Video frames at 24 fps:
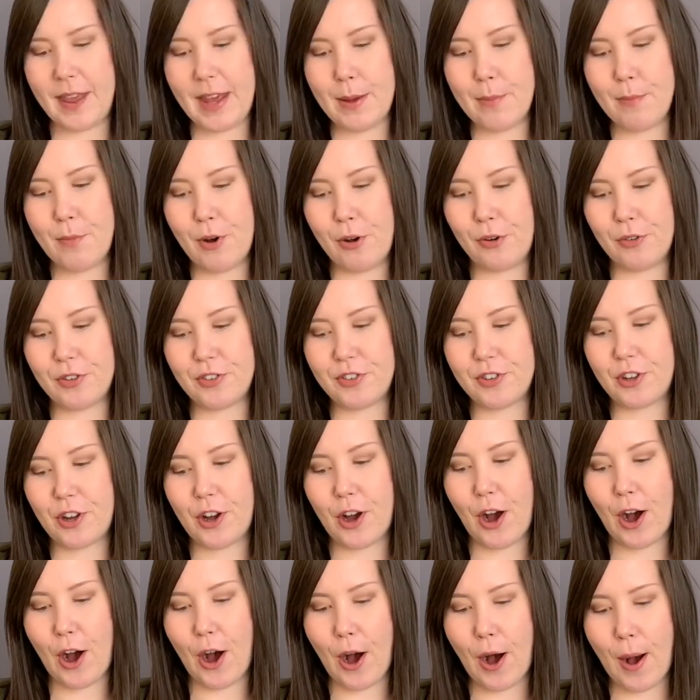most
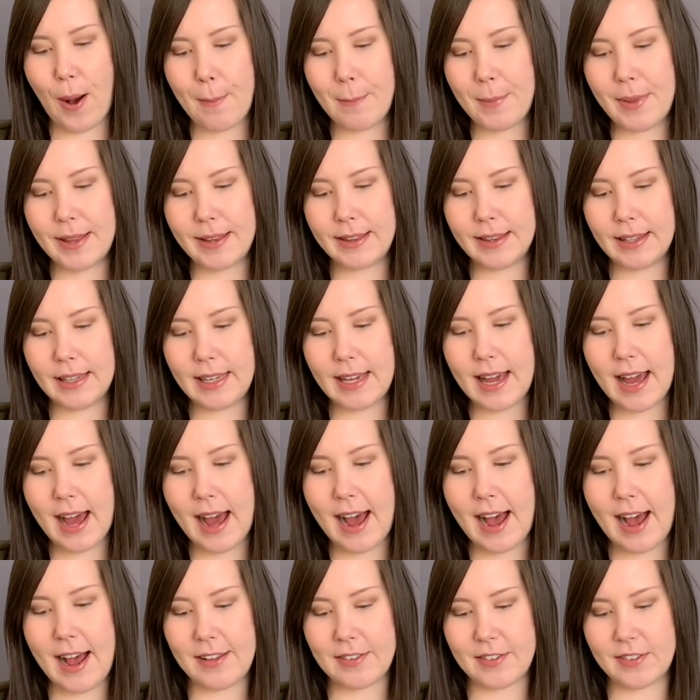commonly
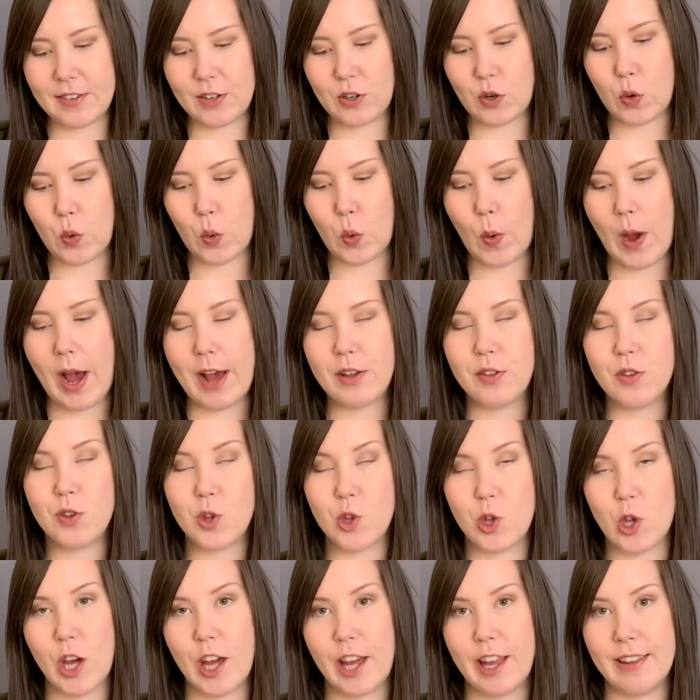asked
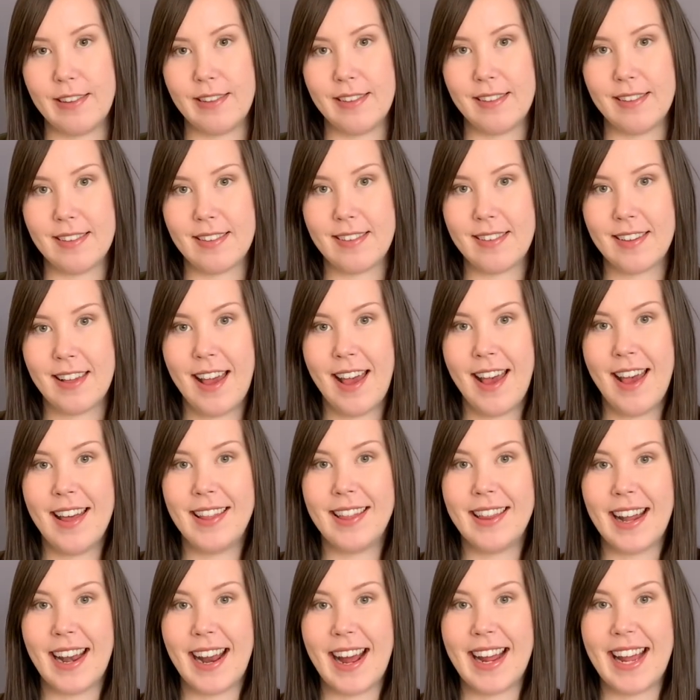questions
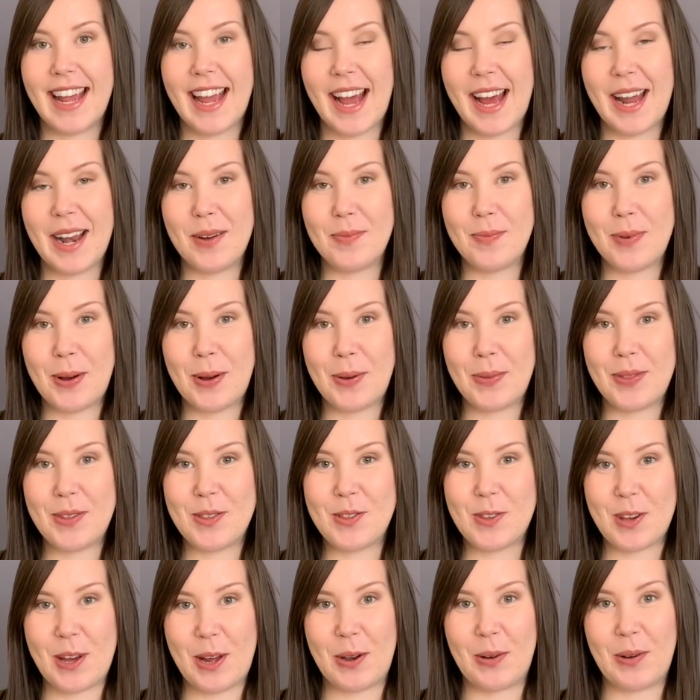that I get about the
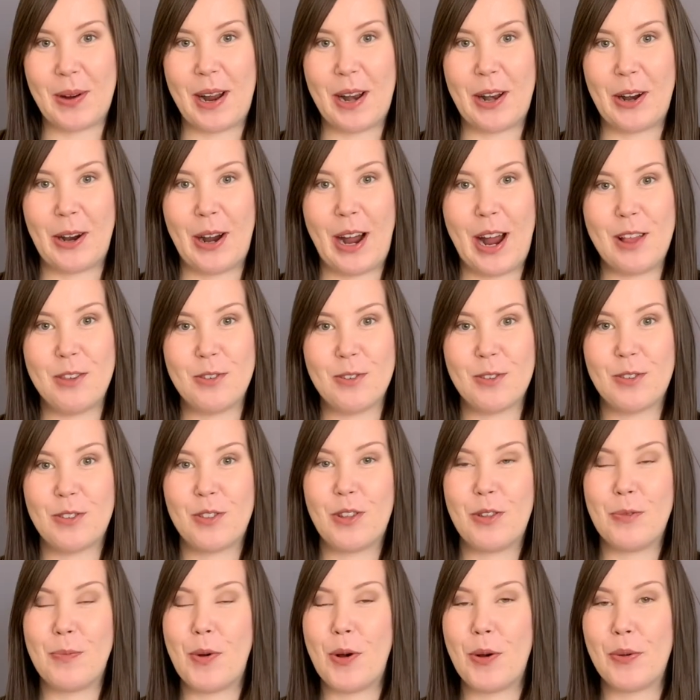generator, and just
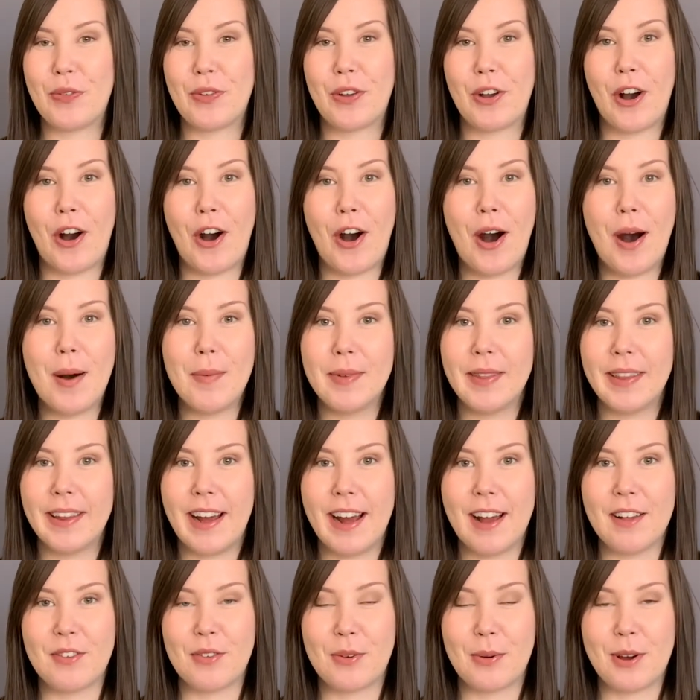the most commonly
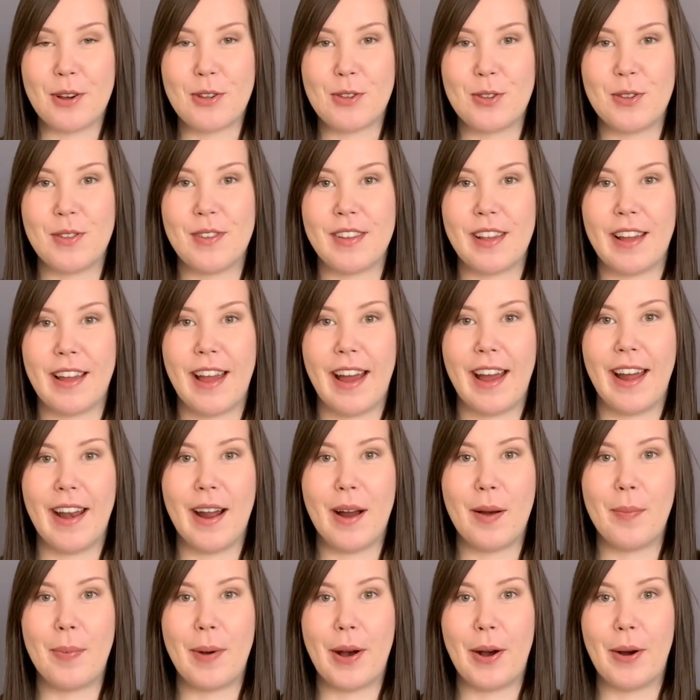asked questions I get
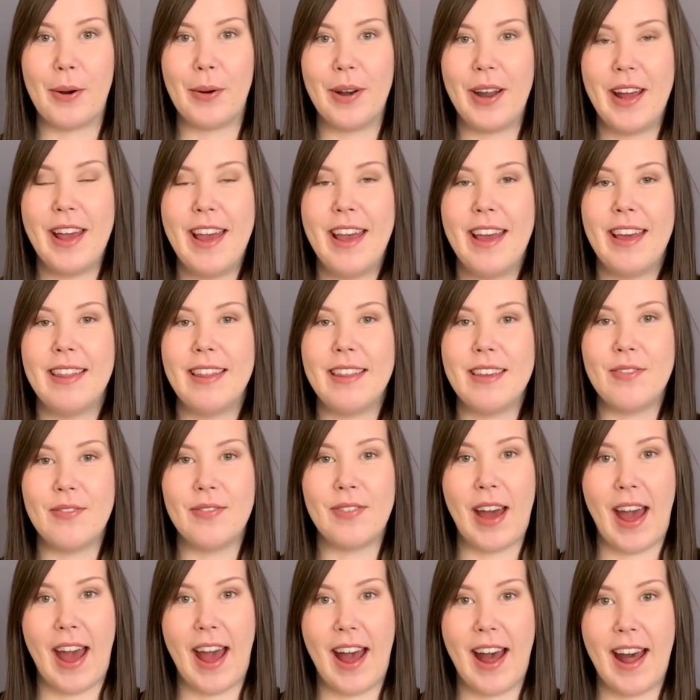about the
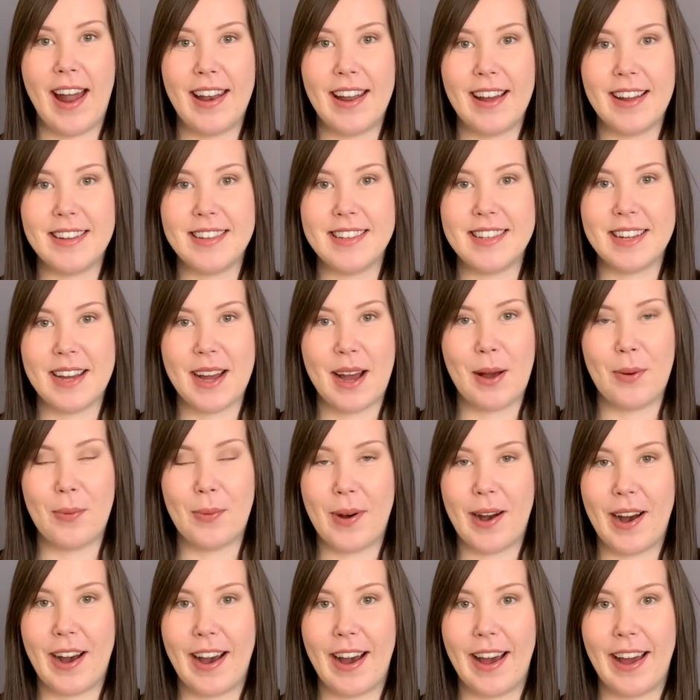van
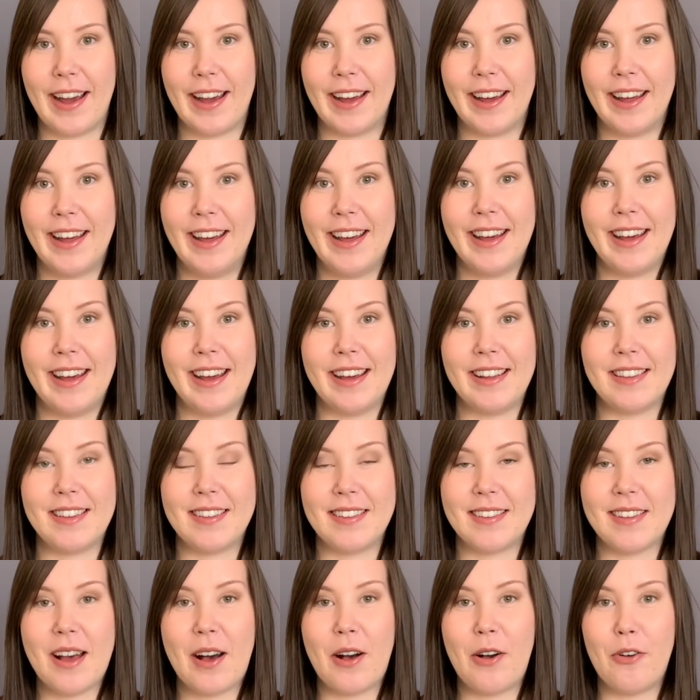DIY
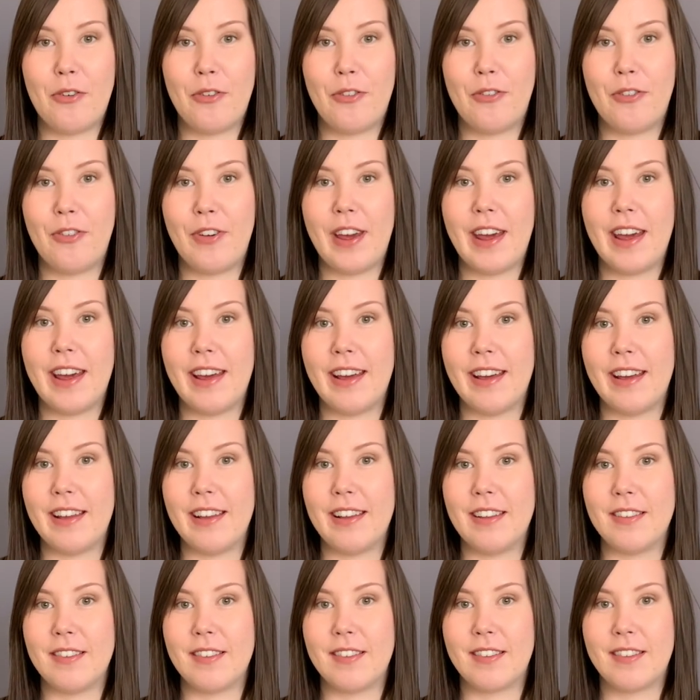itself,
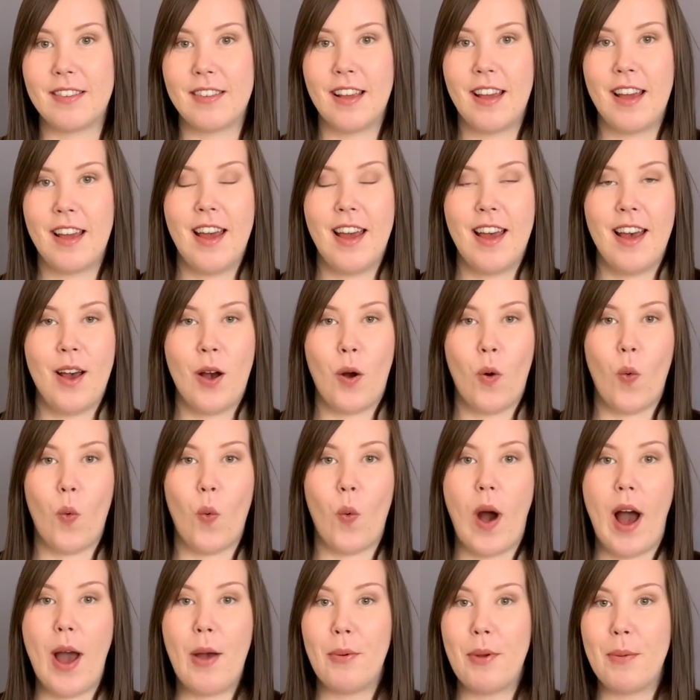is
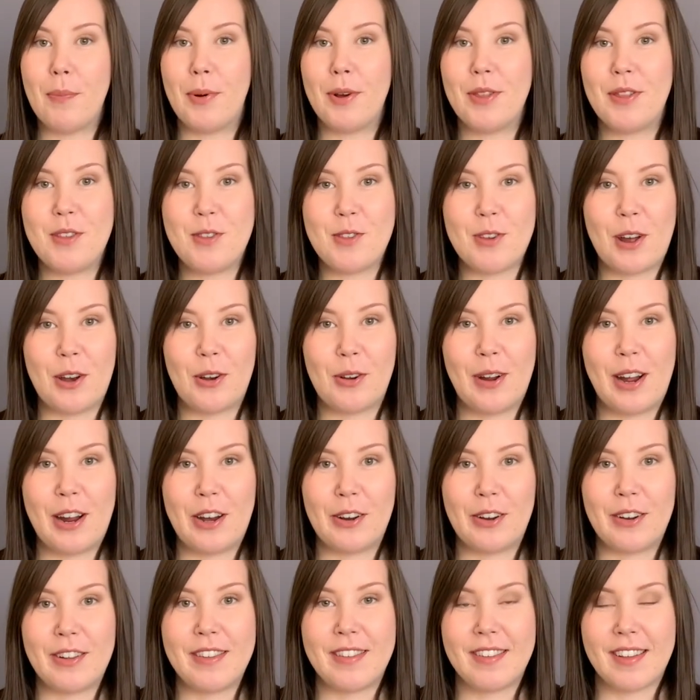why we put the
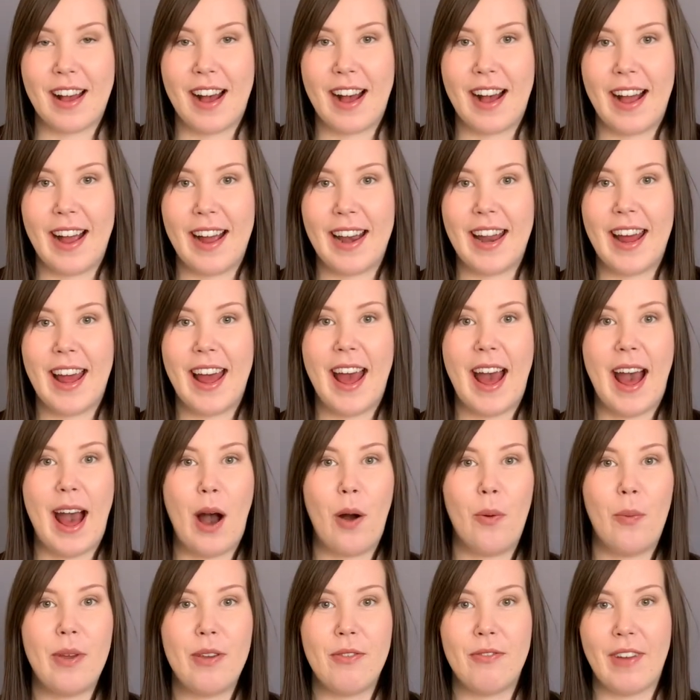generator inside,
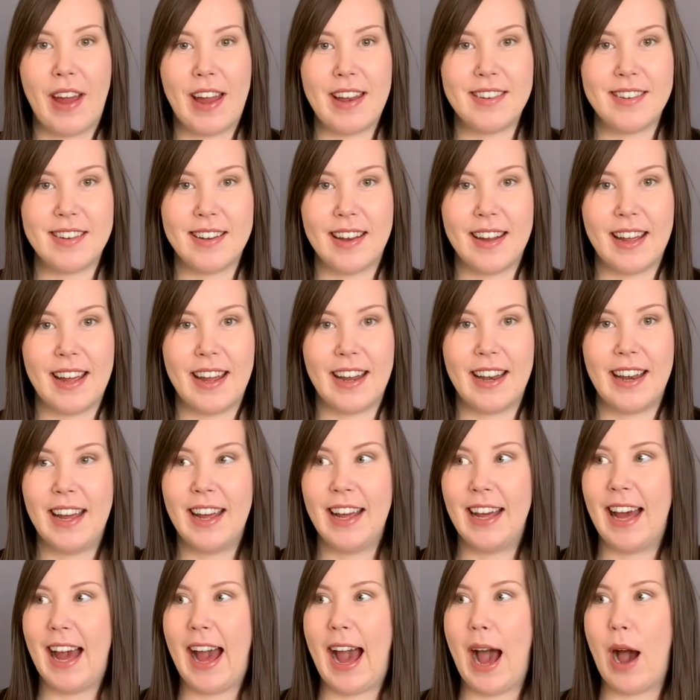how we vented it,
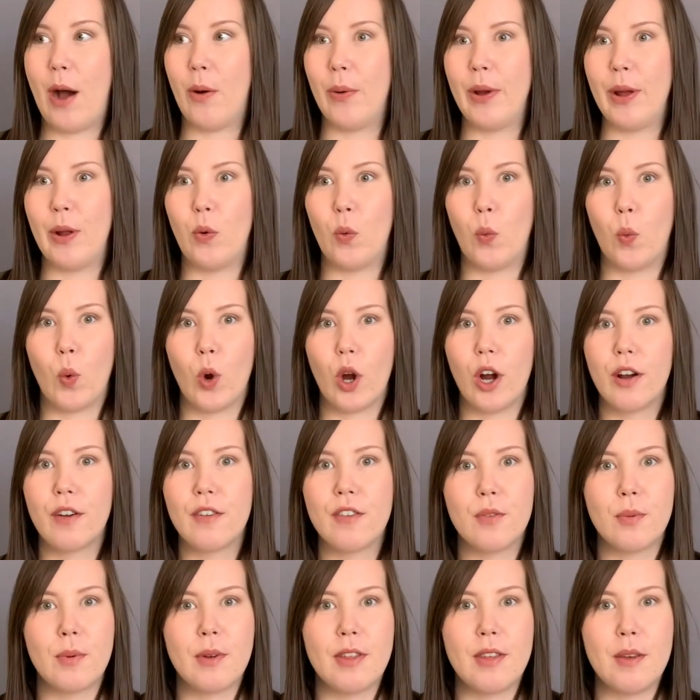how it
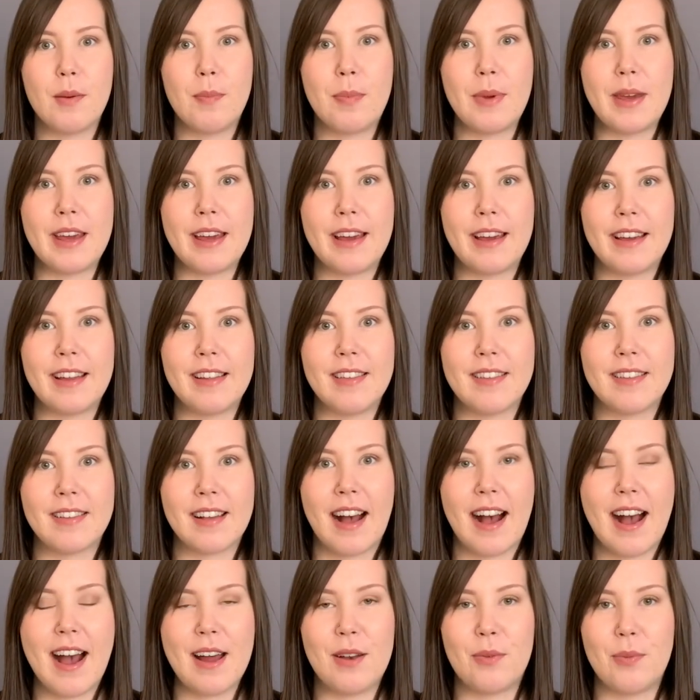works with it being
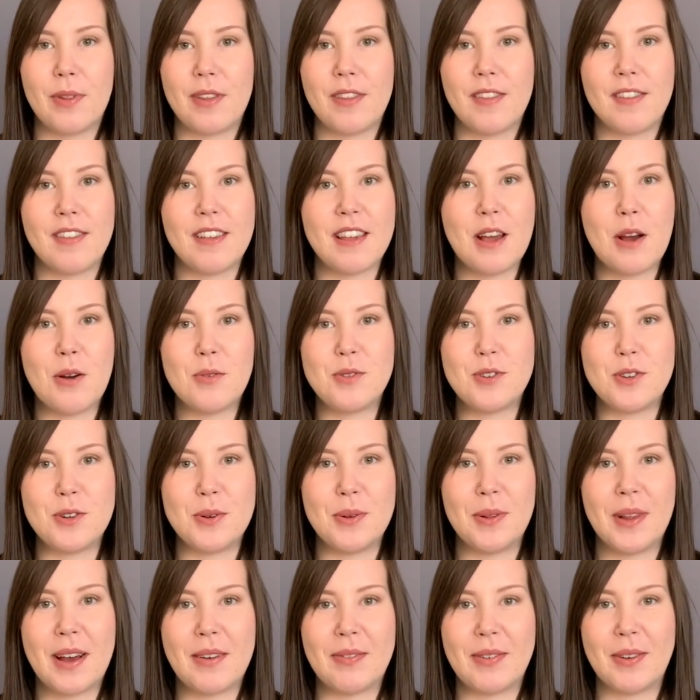inside with CO2
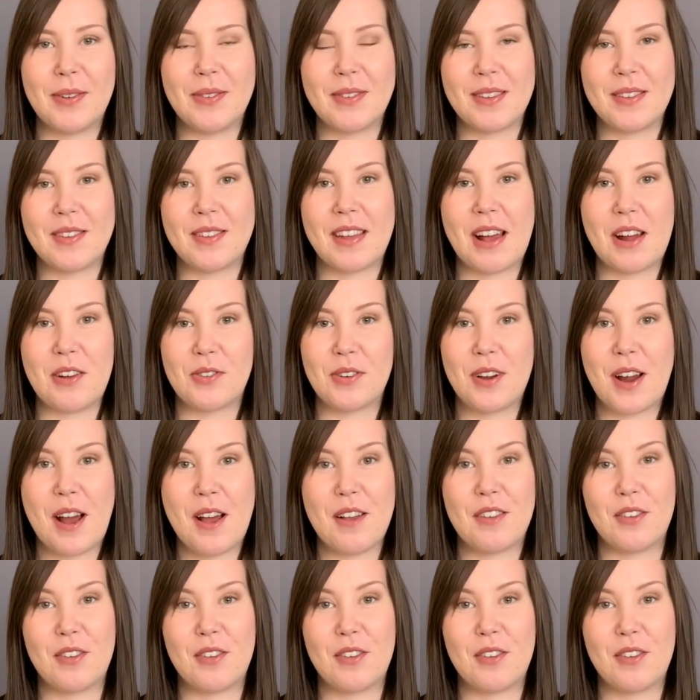levels, etc.